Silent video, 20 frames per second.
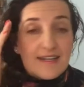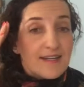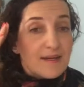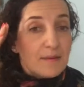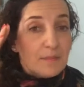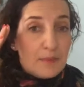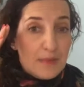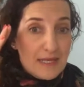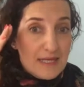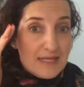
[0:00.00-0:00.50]

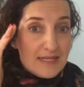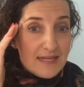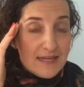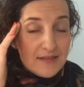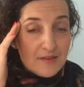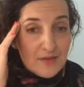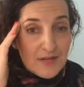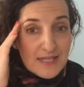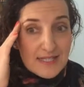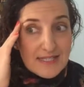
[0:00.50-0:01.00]
completely
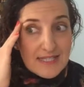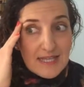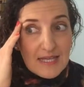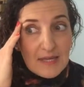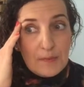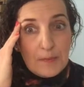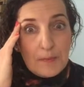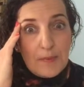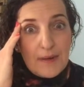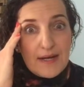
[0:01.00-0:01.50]

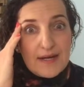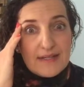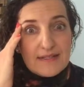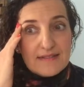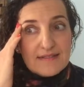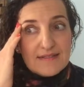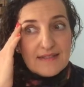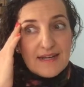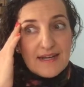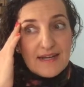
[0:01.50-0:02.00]
digressing,
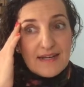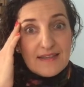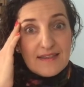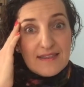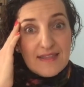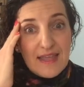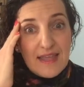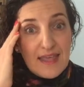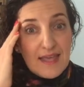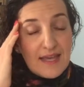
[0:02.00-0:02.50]
but I
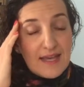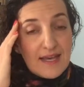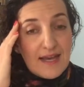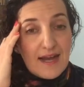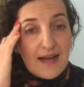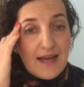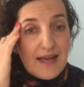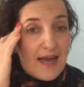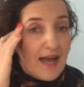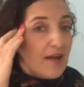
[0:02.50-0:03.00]
think
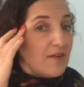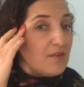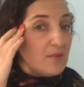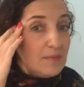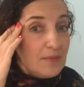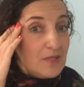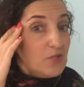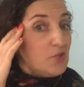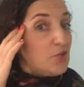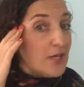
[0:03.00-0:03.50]
I
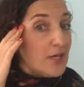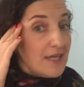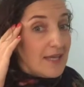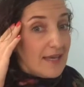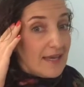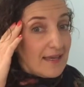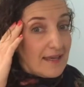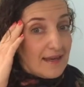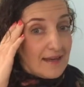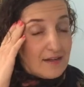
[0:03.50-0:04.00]
haven't been
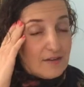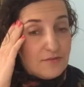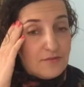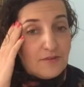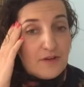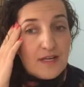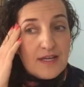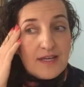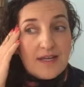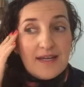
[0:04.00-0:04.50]
drinking enough